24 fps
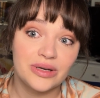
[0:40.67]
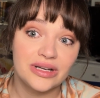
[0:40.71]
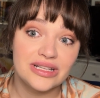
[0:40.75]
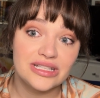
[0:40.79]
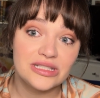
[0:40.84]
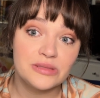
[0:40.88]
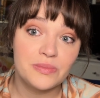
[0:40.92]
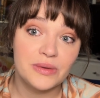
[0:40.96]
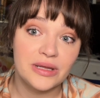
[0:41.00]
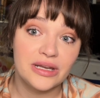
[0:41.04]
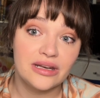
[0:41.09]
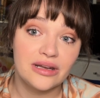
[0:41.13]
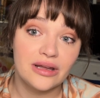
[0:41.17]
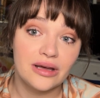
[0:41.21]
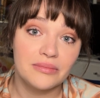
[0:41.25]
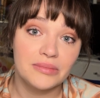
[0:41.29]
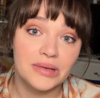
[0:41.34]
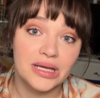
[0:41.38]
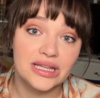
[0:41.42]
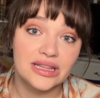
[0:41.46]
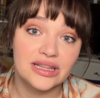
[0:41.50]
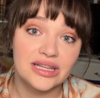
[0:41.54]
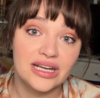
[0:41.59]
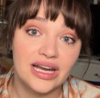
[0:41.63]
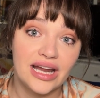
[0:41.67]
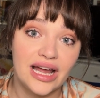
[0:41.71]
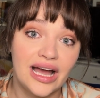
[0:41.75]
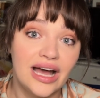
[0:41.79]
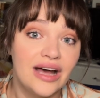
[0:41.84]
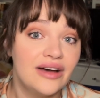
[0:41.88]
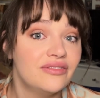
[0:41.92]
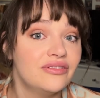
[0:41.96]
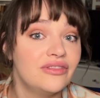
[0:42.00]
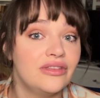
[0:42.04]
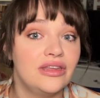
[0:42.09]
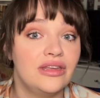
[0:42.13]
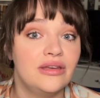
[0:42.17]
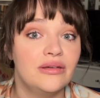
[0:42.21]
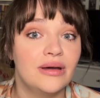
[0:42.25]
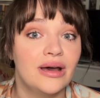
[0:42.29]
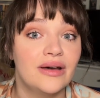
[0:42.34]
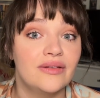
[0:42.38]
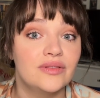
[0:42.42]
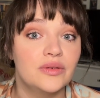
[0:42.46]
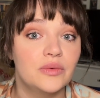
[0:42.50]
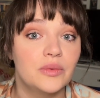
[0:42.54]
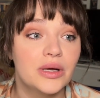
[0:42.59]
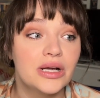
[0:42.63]
it's been a month and a half that you
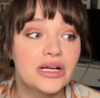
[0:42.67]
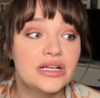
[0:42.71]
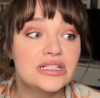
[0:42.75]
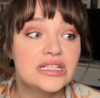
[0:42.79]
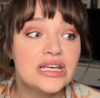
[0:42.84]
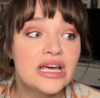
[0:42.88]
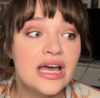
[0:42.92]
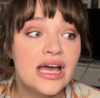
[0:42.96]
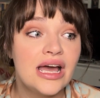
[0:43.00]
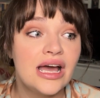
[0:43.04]
haven't worked.